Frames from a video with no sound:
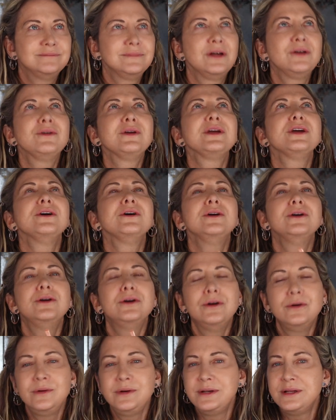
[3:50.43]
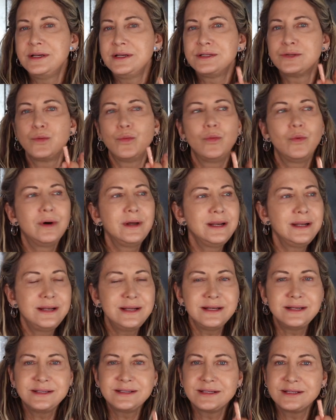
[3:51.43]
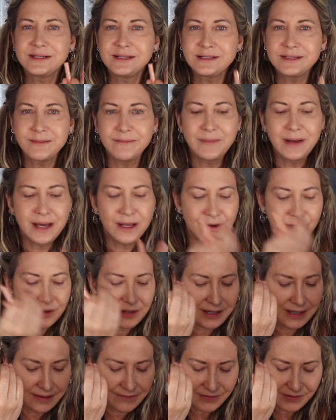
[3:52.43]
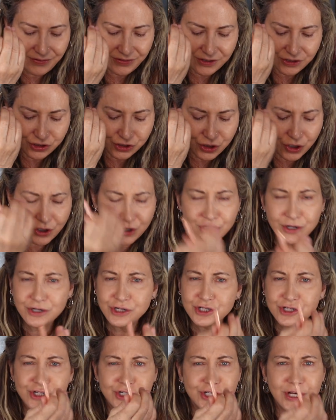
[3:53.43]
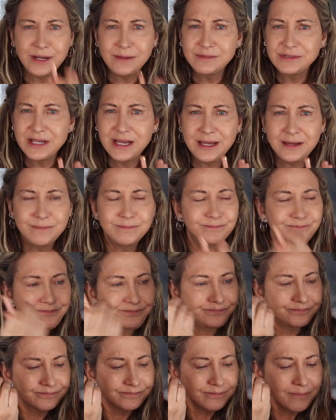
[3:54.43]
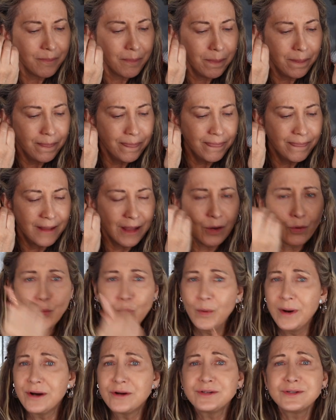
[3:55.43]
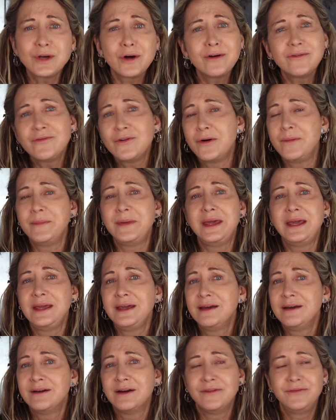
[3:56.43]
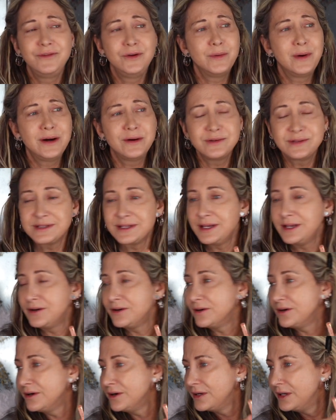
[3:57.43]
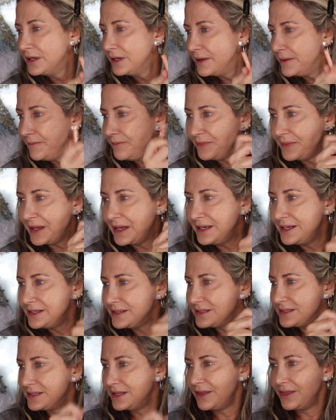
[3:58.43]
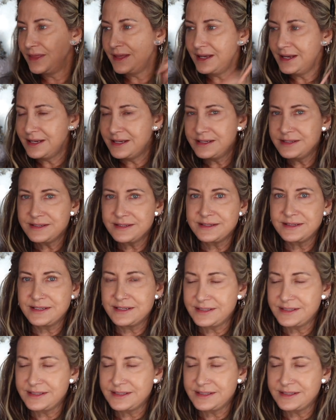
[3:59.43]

I don't care who it is, what it is. It doesn't matter. Even the Tarte Shape Tape, it wears off on me a few hours later. And it's the thing is